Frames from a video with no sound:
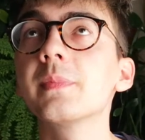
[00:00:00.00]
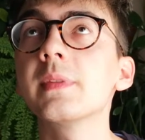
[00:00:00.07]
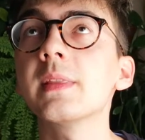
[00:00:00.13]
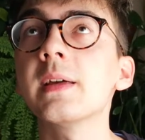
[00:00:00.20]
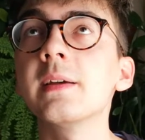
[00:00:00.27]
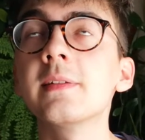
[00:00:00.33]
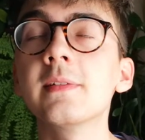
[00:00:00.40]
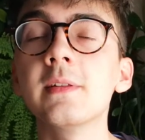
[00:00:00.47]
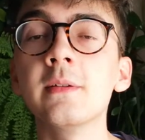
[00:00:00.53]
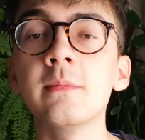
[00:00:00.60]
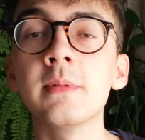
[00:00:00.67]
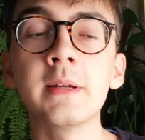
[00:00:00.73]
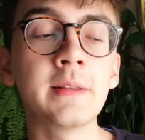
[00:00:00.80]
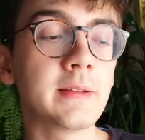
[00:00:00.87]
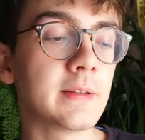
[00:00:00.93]
nicely
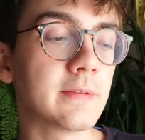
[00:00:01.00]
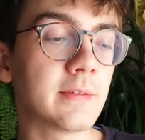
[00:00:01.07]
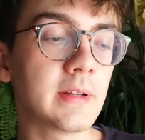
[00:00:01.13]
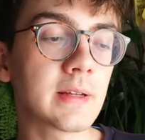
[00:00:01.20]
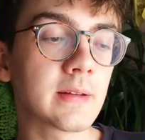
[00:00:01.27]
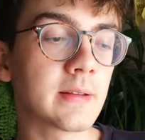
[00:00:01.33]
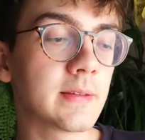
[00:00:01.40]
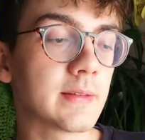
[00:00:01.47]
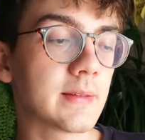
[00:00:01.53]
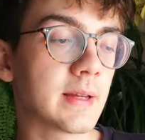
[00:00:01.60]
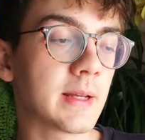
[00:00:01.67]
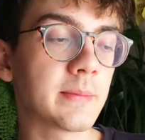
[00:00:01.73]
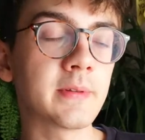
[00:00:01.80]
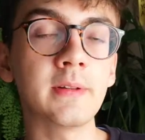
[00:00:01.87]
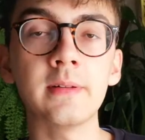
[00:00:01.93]
blended fragrance.
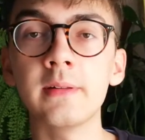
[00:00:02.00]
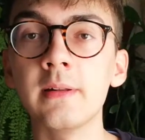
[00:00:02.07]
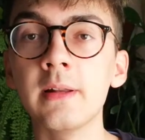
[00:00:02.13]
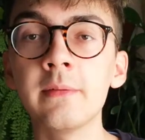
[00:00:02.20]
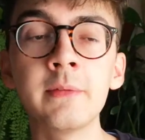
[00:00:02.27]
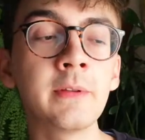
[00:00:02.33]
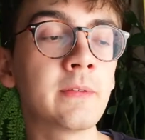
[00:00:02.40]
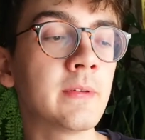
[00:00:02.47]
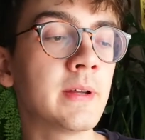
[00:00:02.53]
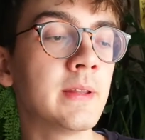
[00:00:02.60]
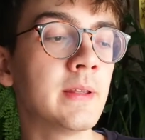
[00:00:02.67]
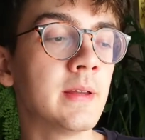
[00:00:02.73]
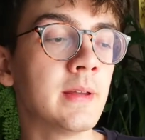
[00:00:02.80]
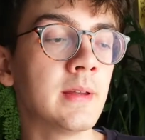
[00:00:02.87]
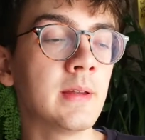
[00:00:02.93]
I absolutely love this one.